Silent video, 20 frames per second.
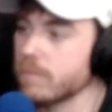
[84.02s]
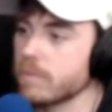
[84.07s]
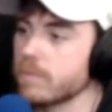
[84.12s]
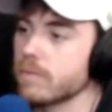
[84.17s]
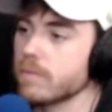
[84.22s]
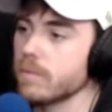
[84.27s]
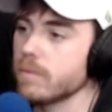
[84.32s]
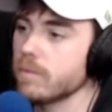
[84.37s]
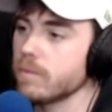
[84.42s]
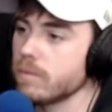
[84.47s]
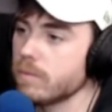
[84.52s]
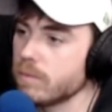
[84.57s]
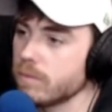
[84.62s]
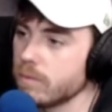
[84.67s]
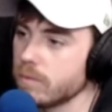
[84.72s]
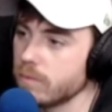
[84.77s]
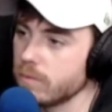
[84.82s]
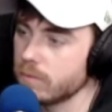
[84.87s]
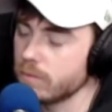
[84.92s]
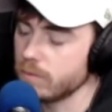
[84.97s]

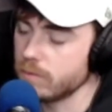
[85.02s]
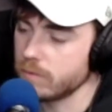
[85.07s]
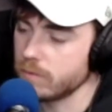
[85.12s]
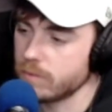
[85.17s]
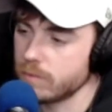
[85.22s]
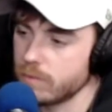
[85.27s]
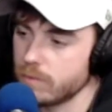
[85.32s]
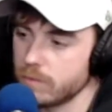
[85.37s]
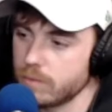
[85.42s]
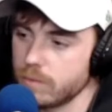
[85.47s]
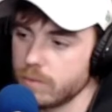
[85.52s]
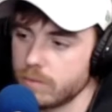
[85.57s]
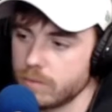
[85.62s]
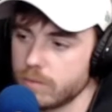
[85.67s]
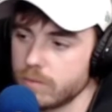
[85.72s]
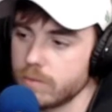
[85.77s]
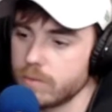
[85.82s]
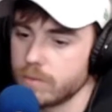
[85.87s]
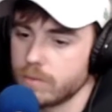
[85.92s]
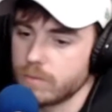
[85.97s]

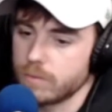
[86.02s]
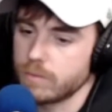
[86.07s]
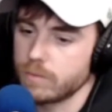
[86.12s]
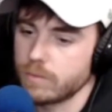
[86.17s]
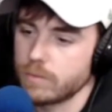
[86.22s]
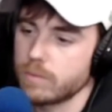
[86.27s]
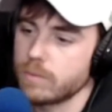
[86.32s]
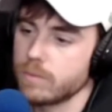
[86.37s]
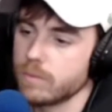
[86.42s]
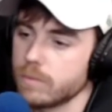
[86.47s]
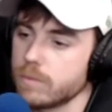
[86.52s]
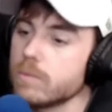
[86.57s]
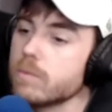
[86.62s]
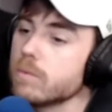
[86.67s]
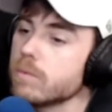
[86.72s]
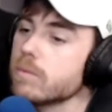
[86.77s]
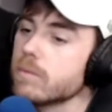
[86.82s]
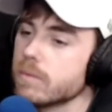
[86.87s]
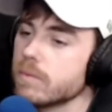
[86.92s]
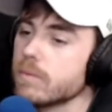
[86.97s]

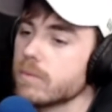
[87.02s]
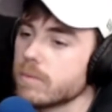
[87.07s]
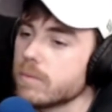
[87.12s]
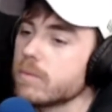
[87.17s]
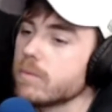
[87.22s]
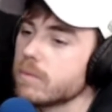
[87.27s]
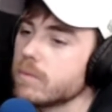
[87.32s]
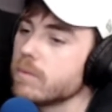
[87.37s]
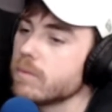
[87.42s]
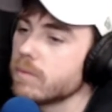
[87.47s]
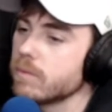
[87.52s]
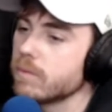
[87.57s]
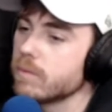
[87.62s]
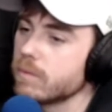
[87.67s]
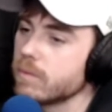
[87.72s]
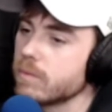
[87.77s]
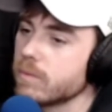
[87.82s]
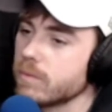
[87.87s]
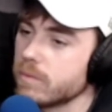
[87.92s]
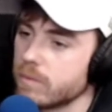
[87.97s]

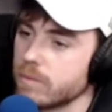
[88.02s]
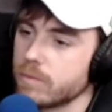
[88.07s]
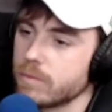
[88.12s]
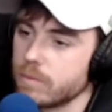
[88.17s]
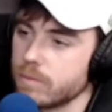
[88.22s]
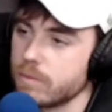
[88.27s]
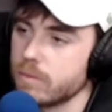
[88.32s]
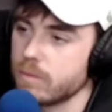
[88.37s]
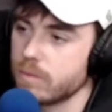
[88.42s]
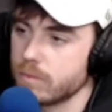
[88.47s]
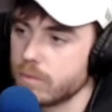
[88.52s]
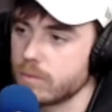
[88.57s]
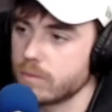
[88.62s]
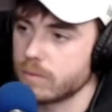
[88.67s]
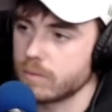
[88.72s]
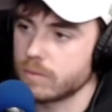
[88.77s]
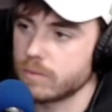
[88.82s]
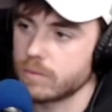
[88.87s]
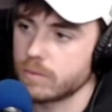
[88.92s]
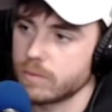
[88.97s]

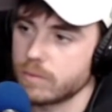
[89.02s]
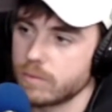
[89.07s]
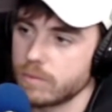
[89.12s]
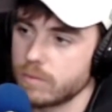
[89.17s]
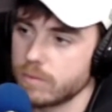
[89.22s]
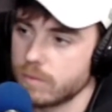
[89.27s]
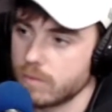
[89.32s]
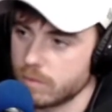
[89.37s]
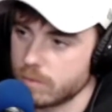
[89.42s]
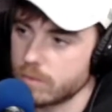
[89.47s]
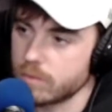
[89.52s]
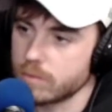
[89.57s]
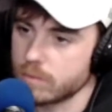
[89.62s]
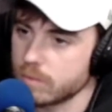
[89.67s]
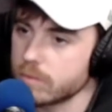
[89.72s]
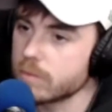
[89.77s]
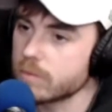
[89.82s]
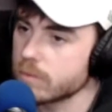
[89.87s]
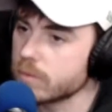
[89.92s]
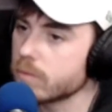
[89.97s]

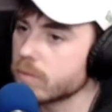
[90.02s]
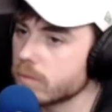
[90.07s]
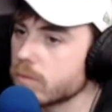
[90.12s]
No words are spoken by the person on screen.